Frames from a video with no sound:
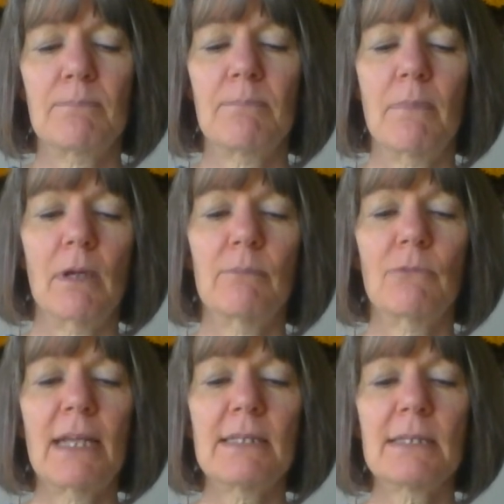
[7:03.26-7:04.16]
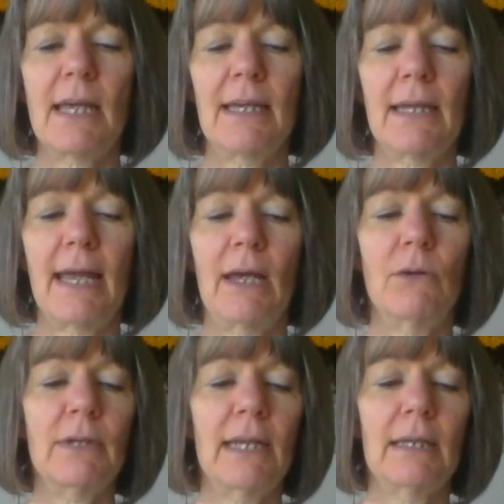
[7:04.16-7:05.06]
right side
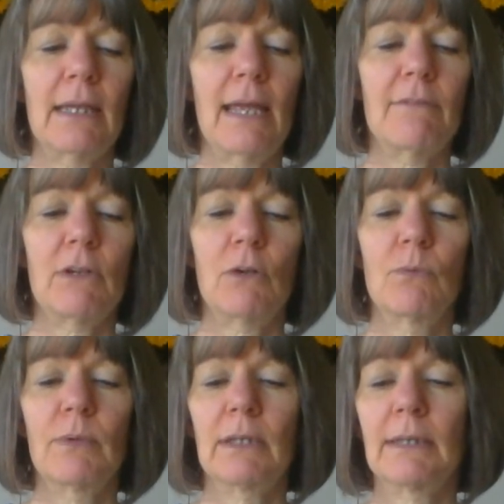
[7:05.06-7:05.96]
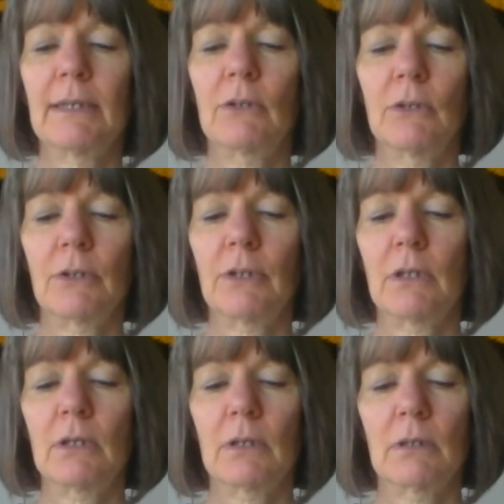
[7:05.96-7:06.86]
out and gave it a really
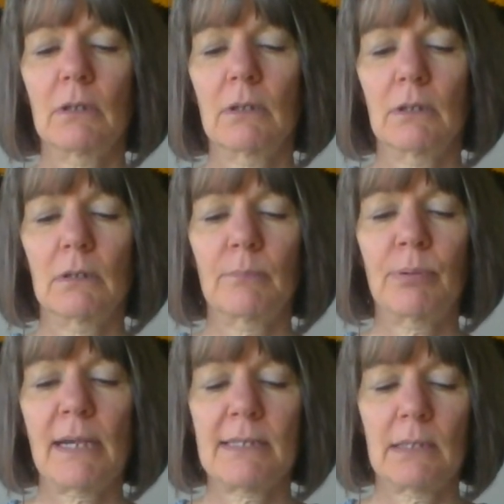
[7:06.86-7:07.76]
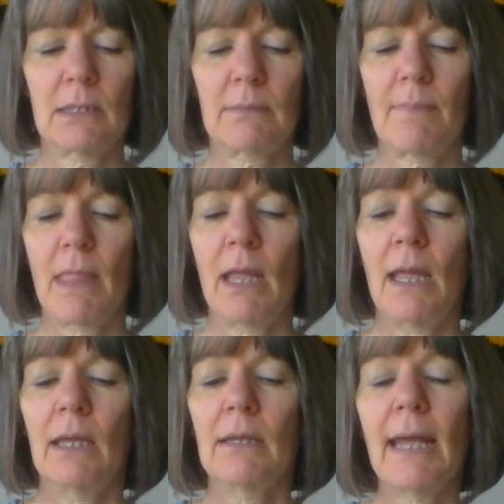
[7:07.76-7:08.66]
good pressing.
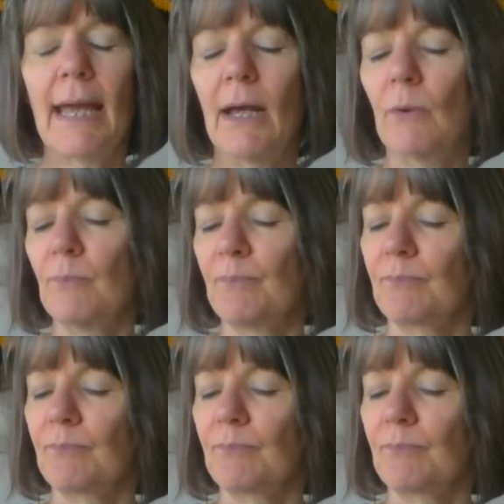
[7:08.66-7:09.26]
Now,